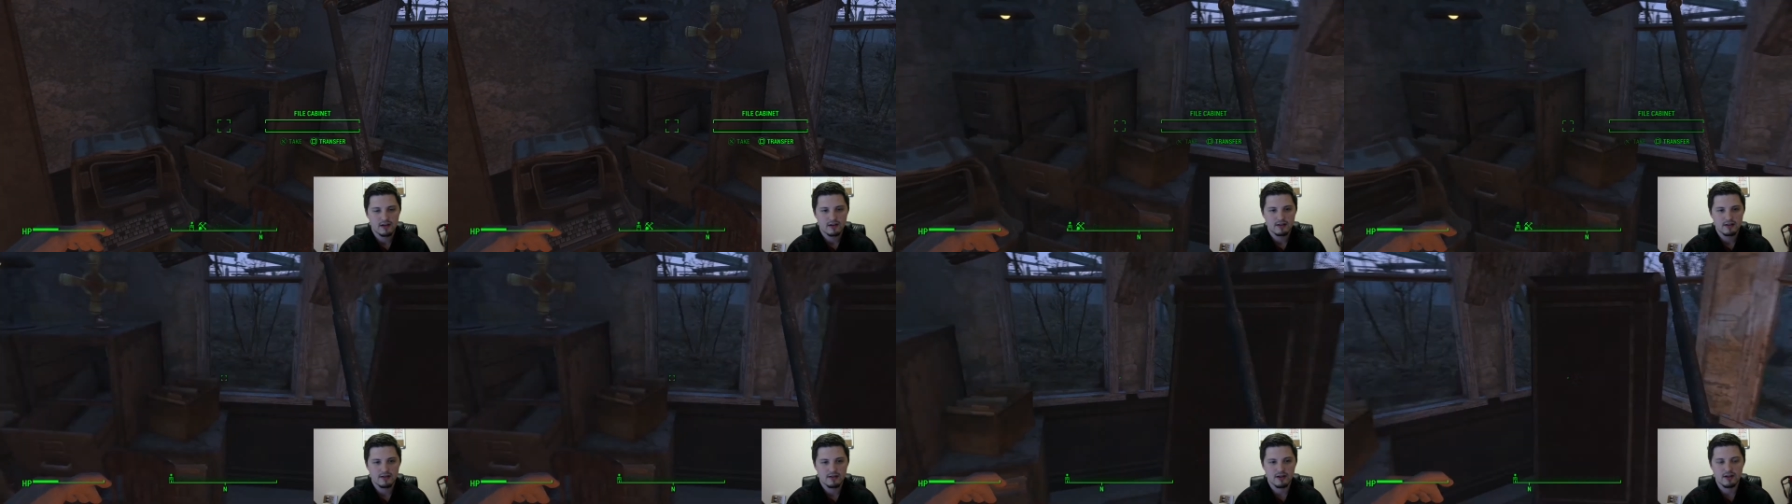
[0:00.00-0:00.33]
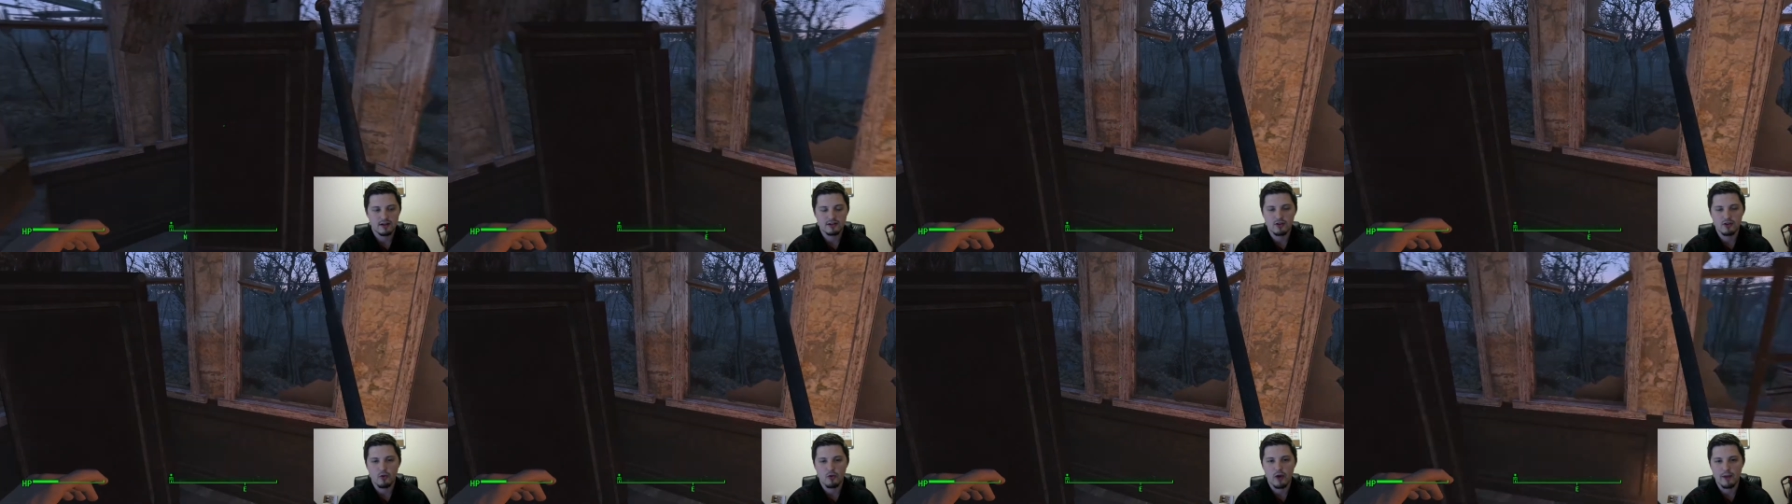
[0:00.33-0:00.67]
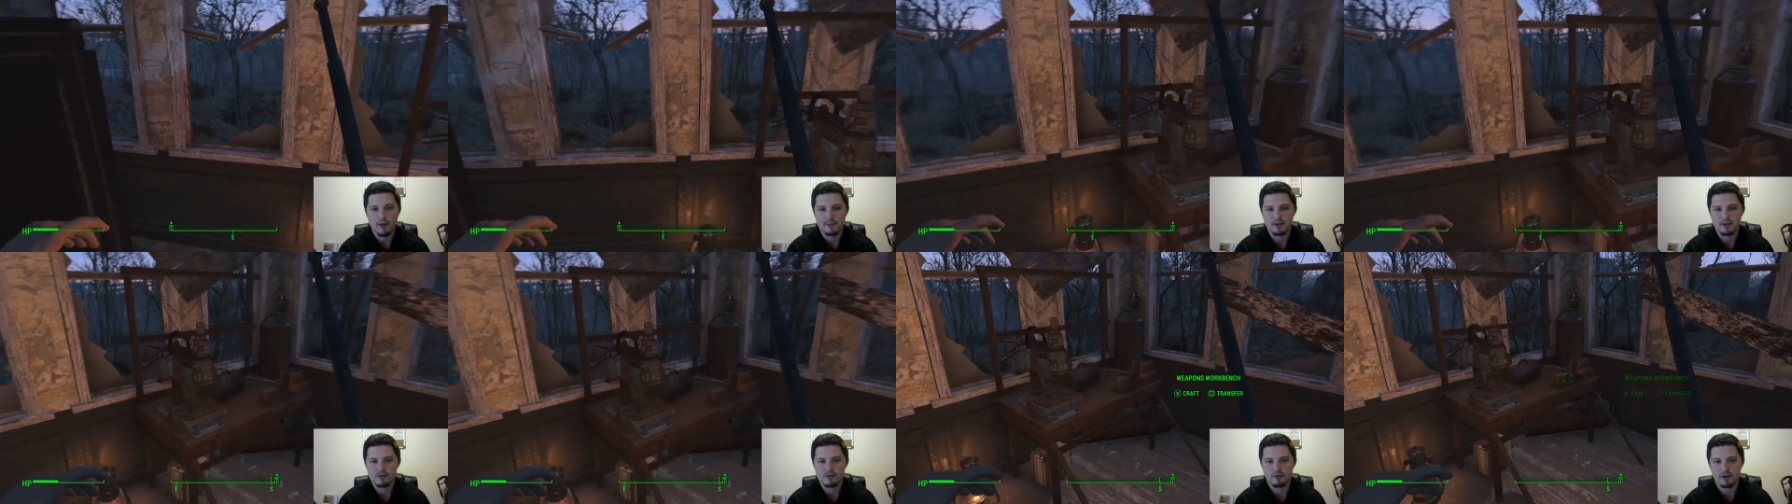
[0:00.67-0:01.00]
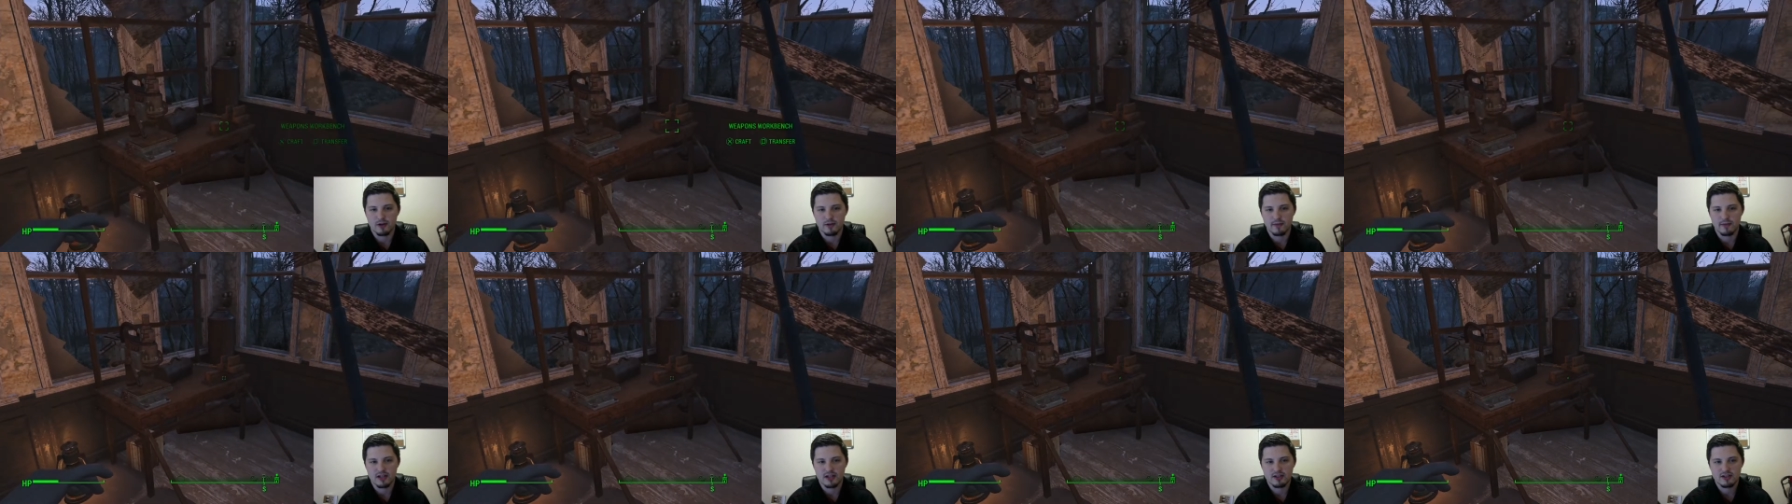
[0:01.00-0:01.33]
So here's a weapons
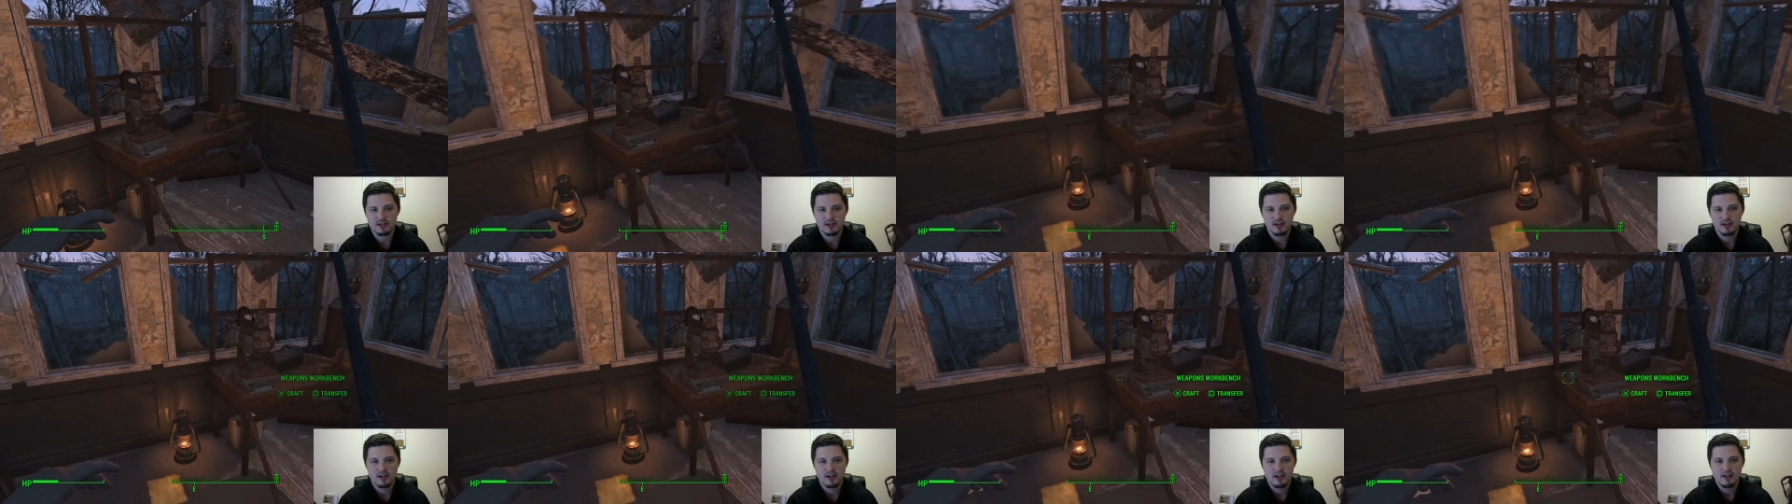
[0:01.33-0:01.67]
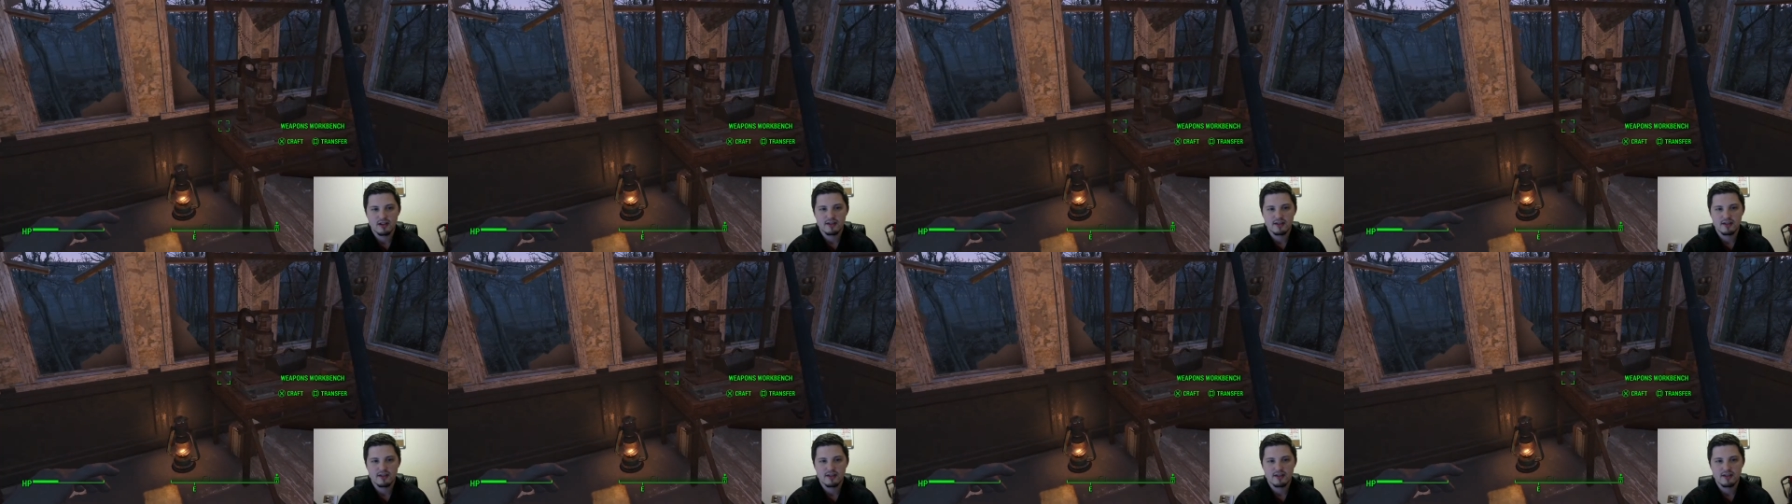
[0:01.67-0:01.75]
workbench.